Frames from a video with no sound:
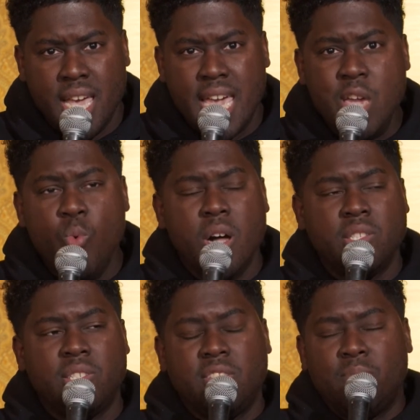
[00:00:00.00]
He
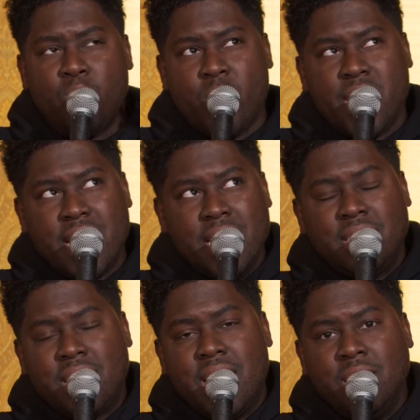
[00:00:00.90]
wants to bring
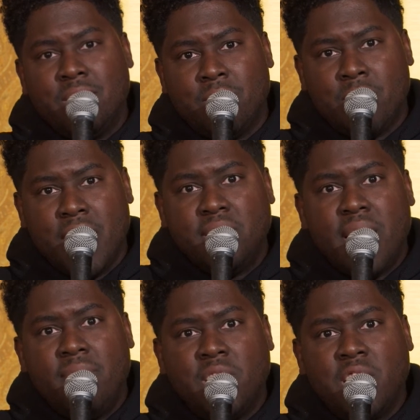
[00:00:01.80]
His kingdom, His
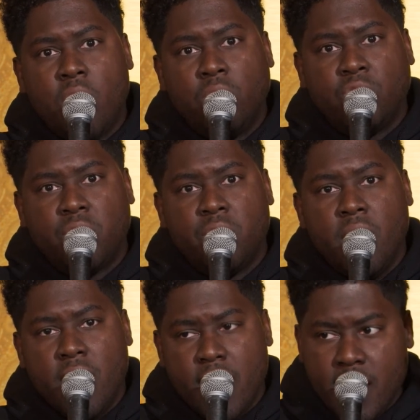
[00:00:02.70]
heavenly culture
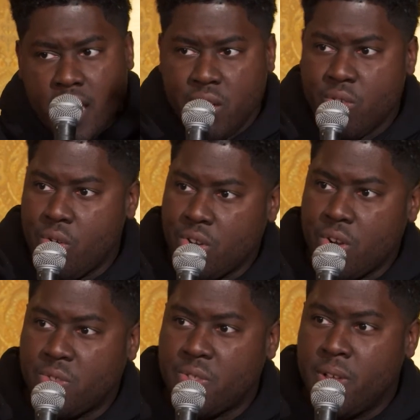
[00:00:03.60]
here on
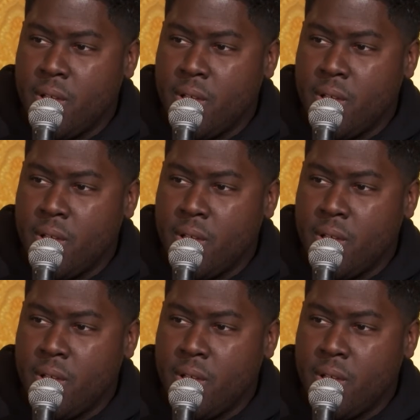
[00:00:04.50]
earth.